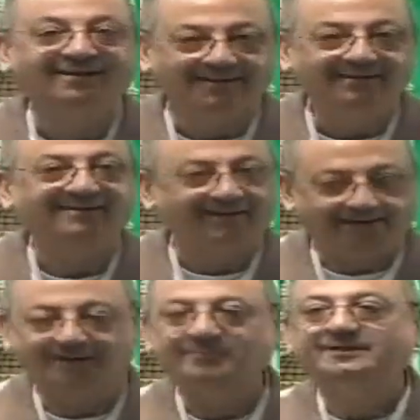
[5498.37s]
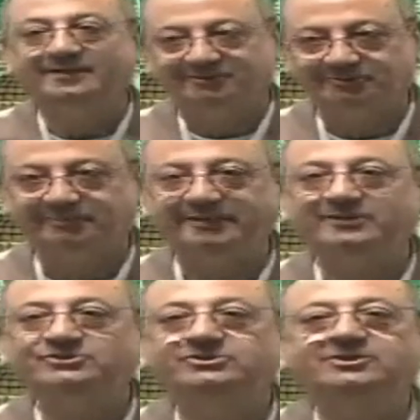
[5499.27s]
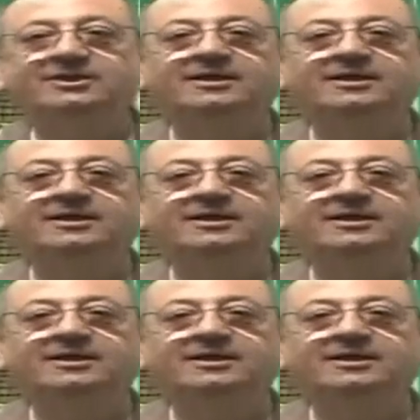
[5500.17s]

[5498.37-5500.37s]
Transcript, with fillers: Karaman kalaman in speech